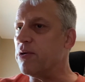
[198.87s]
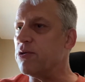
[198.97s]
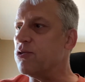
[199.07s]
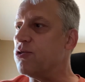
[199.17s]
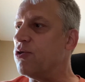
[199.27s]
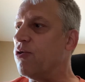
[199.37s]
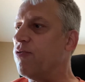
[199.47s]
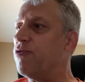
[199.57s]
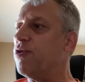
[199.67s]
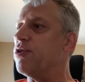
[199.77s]
So
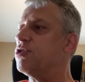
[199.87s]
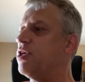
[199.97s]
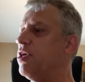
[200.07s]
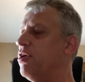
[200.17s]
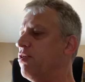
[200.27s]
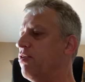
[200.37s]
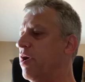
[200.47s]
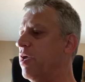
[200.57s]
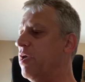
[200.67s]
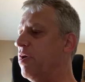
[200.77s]
as you can see here,
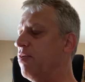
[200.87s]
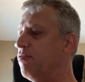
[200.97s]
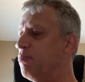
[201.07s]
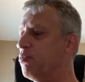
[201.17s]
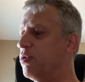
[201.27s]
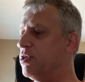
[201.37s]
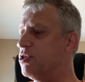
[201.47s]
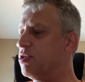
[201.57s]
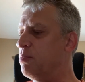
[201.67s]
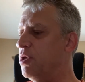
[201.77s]
I have
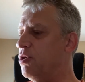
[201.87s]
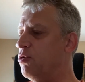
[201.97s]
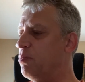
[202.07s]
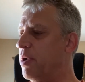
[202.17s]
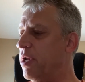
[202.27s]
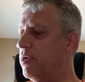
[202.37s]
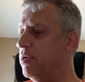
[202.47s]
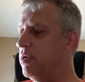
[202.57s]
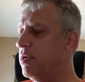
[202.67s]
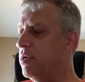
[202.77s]
pressed the menu
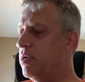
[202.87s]
button.